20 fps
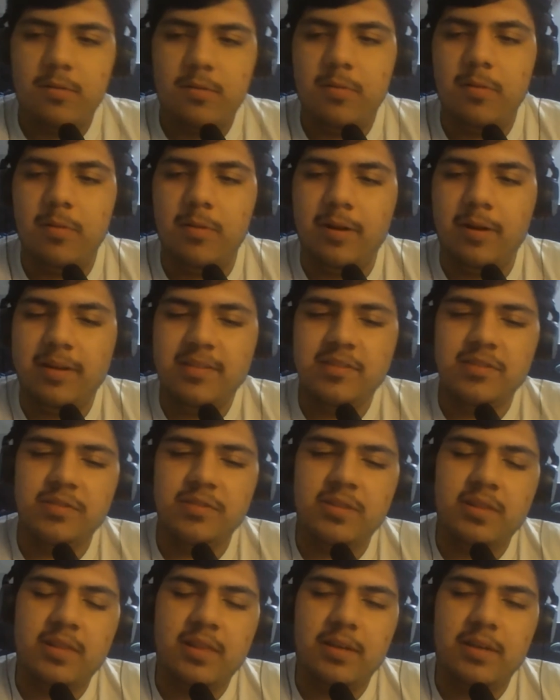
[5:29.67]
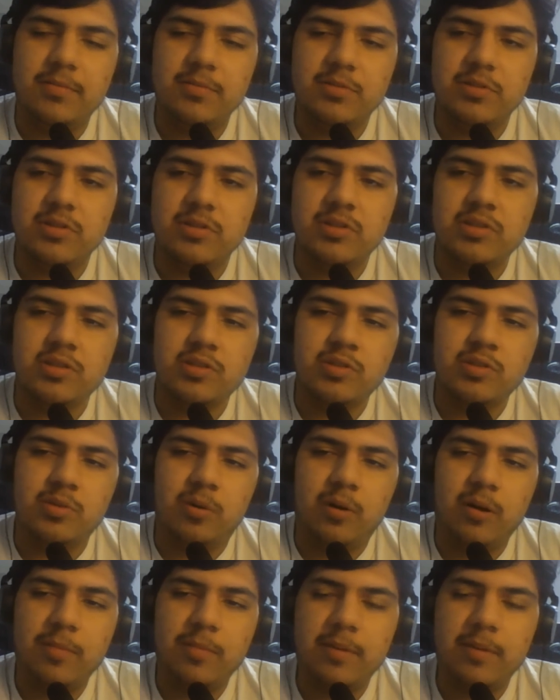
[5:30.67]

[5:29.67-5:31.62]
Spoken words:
All right, so that was just the story